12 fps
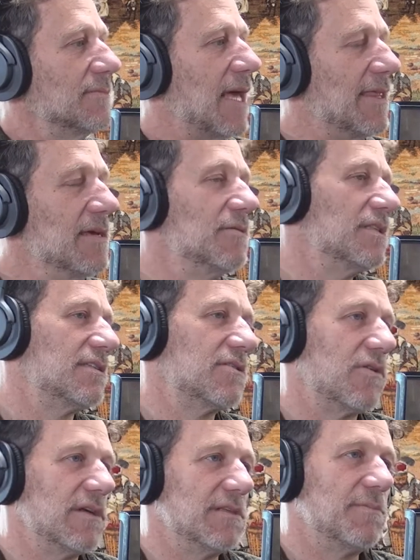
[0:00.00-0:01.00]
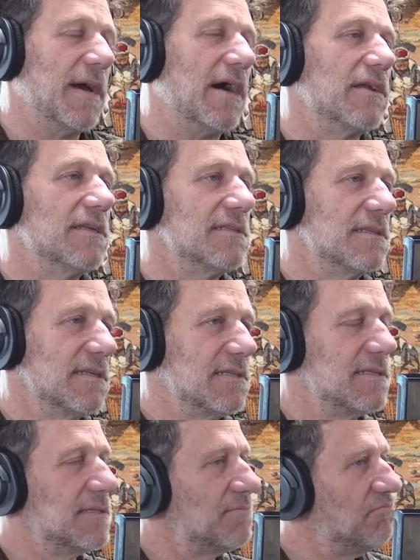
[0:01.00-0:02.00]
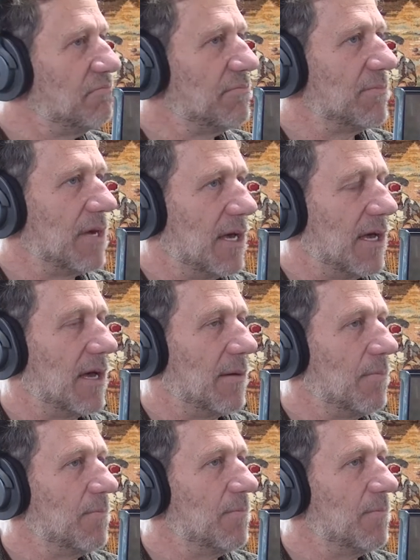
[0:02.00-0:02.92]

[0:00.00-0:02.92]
I think what this story is about is I